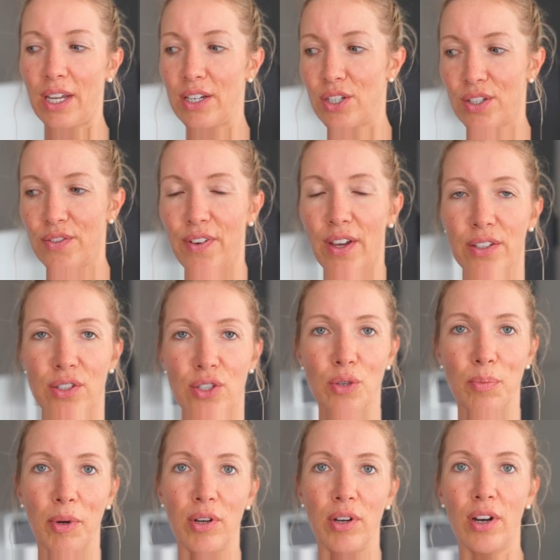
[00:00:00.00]
I just felt
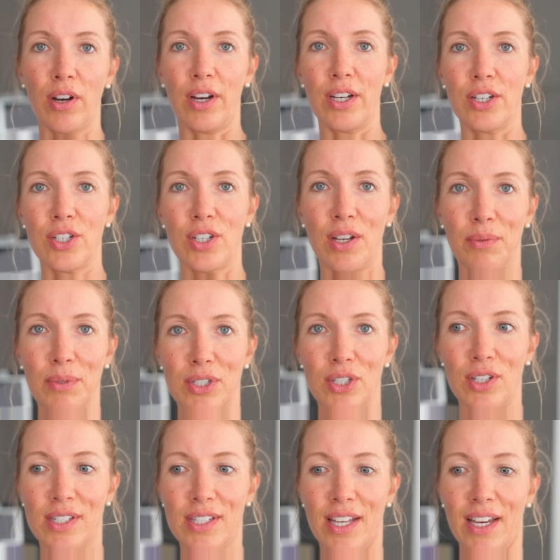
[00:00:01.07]
super nourished. It was
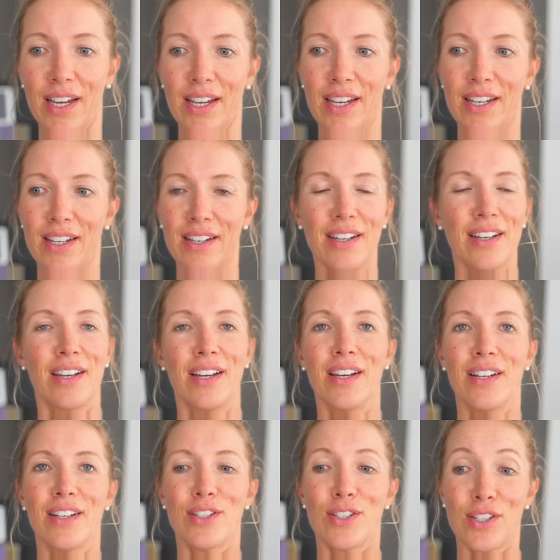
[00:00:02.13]
just like
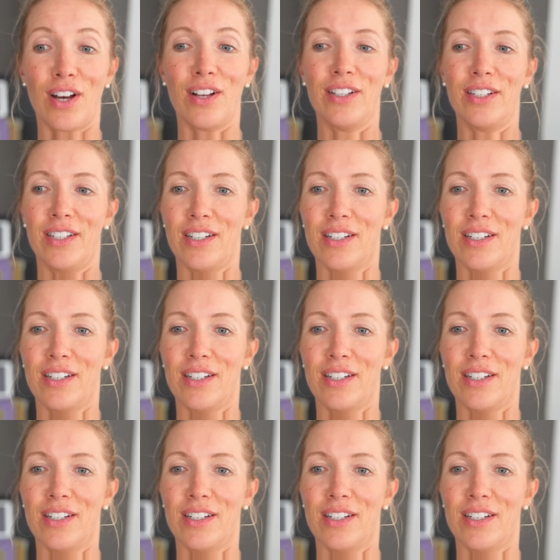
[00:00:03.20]
solid.